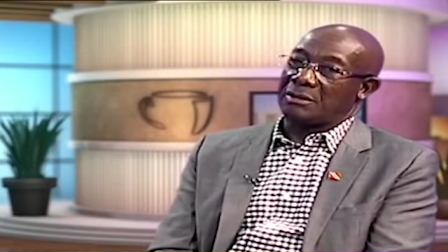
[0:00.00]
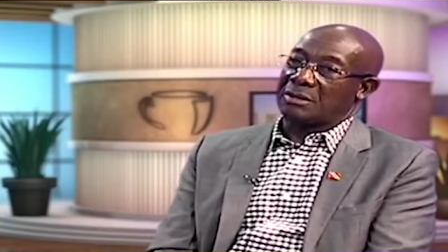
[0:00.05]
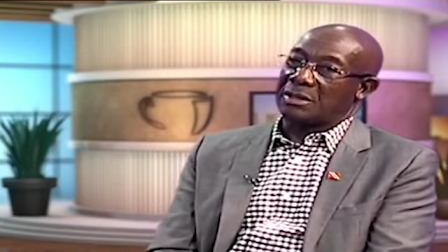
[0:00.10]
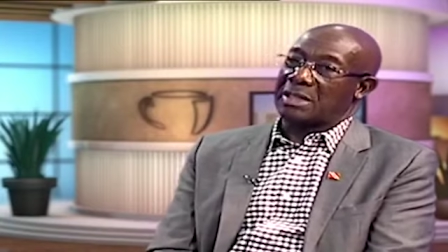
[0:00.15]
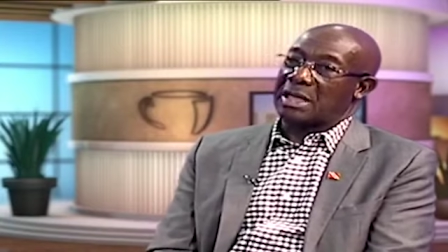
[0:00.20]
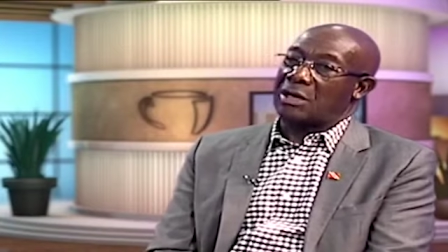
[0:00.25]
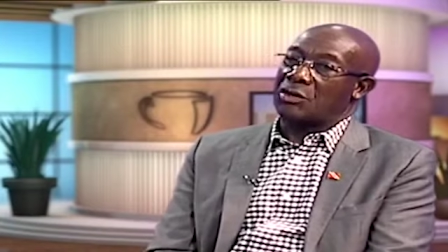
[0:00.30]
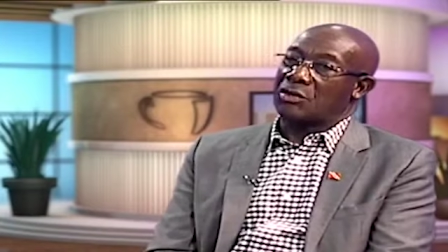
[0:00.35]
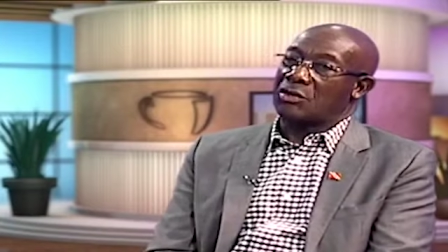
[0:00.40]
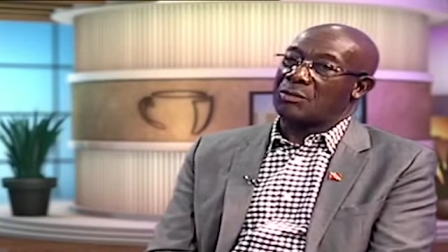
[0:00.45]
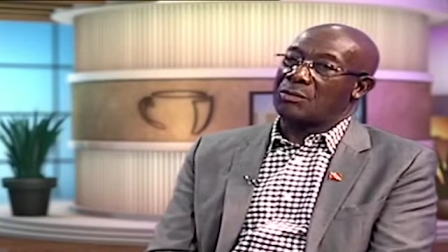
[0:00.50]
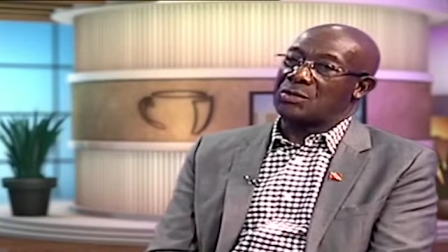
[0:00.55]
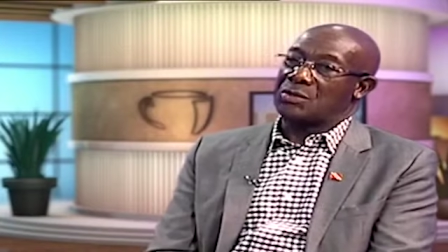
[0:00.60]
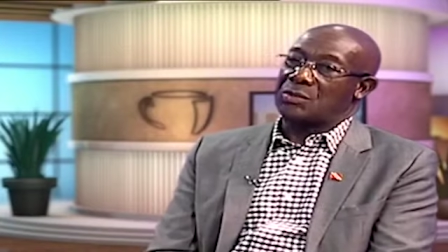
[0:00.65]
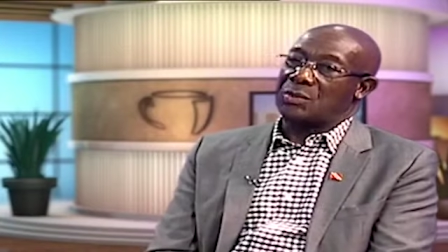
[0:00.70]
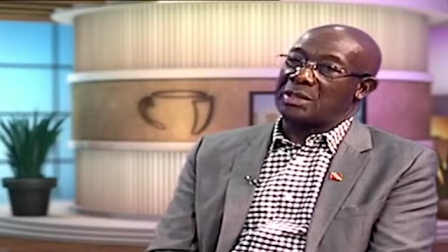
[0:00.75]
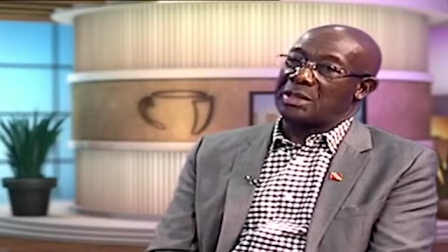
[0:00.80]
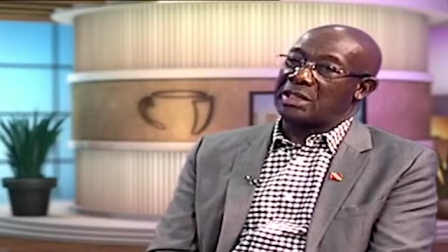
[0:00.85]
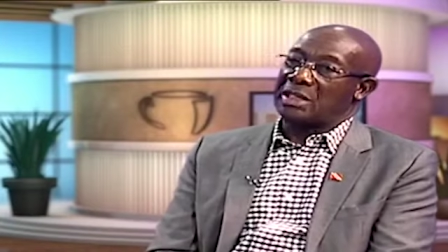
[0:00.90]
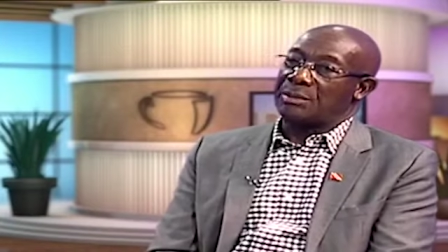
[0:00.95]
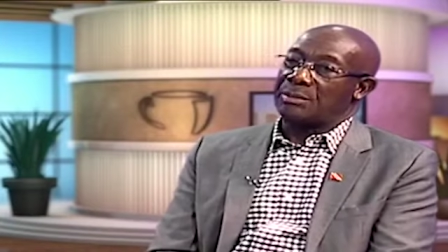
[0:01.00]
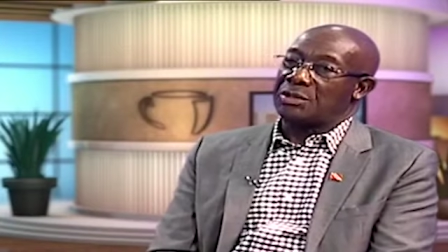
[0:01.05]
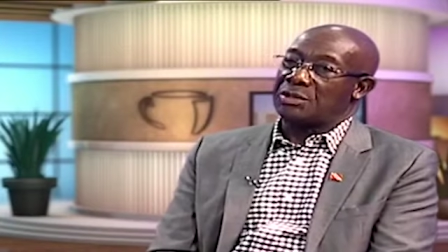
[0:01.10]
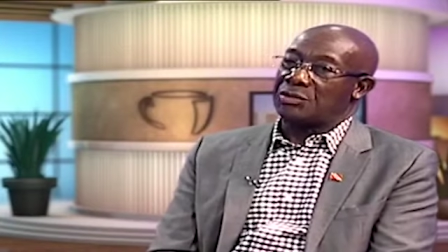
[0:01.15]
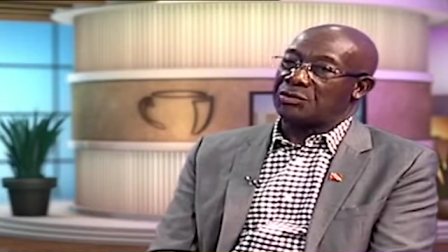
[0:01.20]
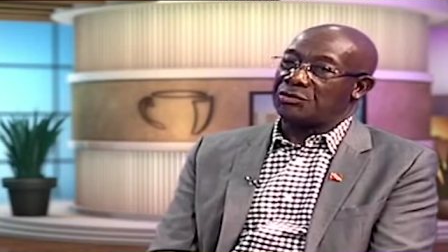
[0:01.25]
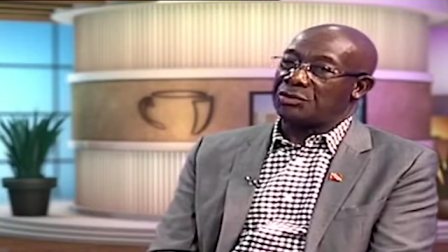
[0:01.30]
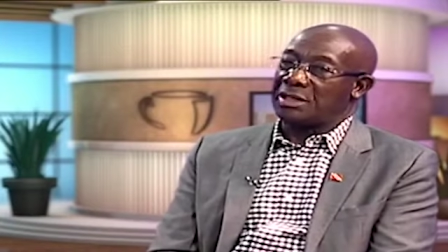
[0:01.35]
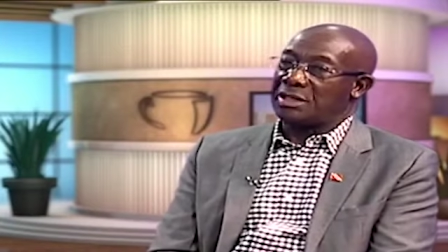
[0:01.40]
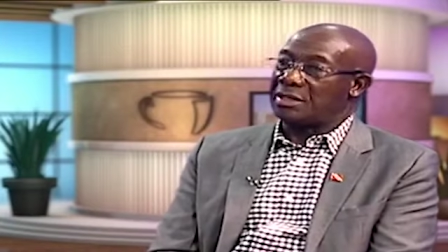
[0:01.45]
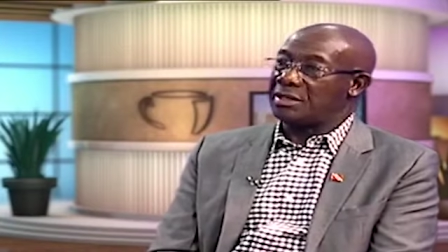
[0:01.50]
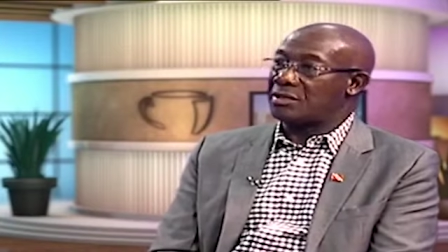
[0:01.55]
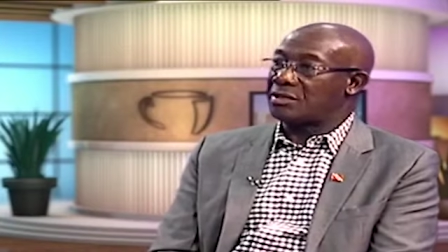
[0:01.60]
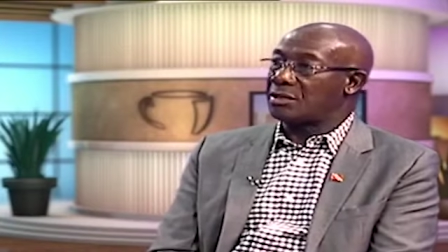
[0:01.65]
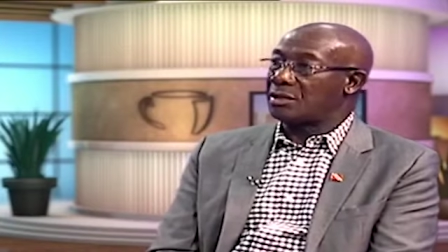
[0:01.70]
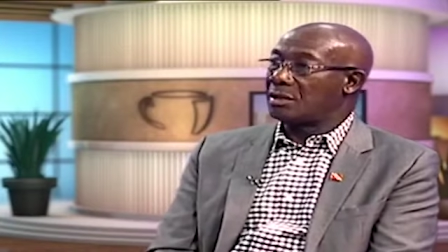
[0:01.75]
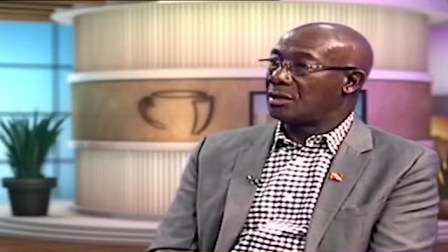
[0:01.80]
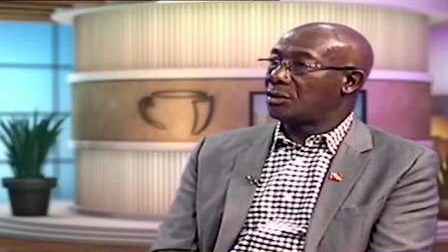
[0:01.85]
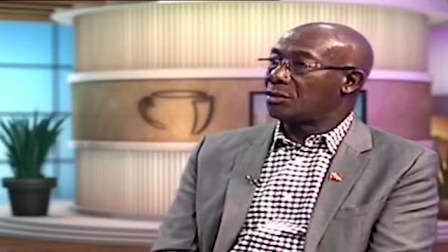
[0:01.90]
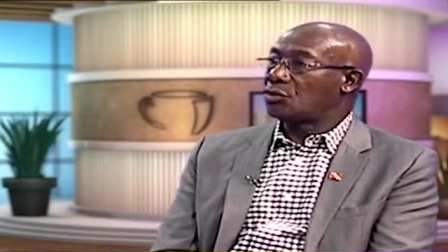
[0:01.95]
CARICOM was only able to raise
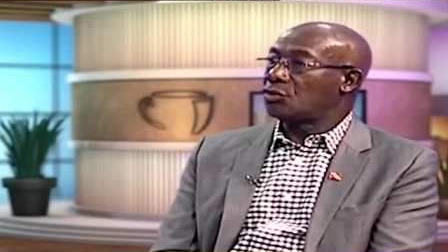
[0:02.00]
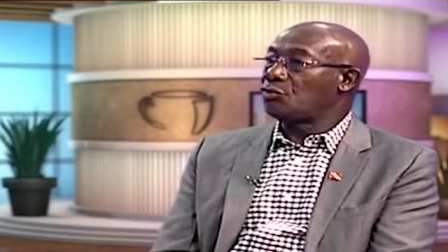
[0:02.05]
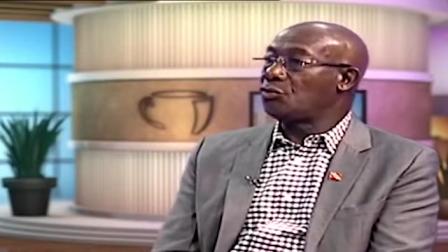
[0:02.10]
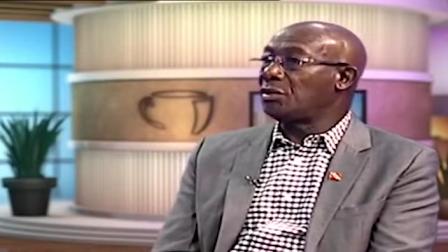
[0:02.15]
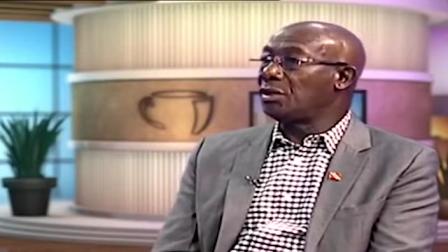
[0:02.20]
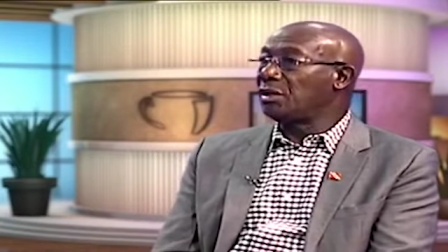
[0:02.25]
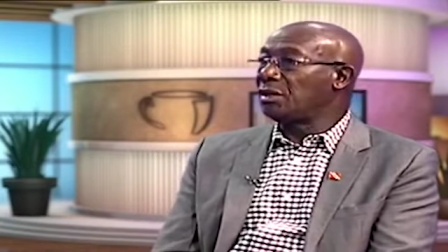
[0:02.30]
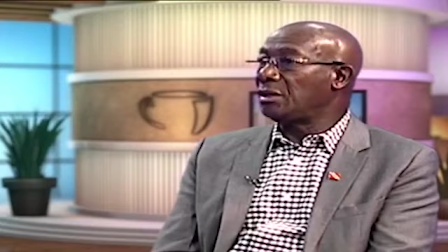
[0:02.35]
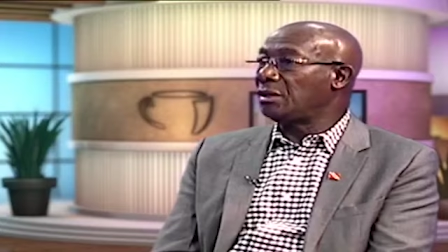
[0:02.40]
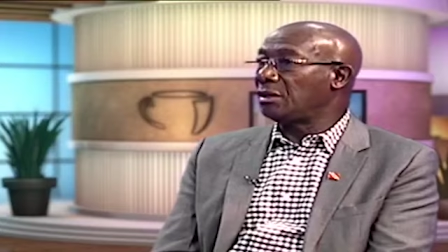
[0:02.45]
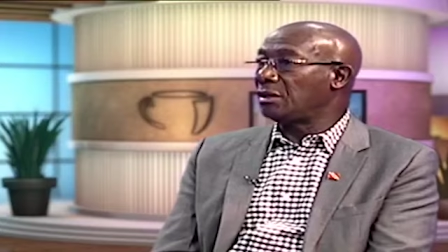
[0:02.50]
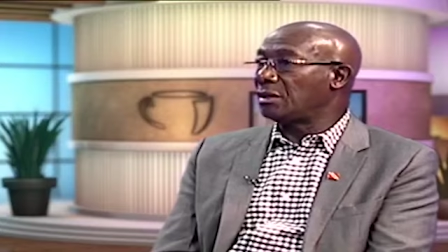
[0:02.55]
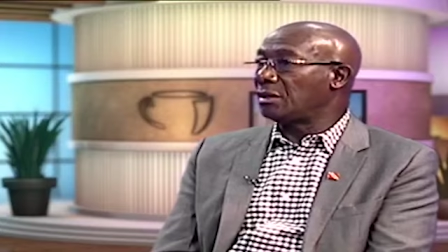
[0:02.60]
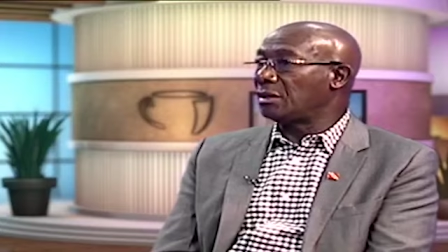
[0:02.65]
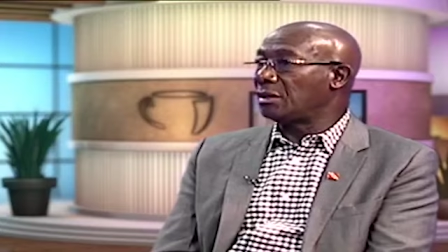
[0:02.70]
three,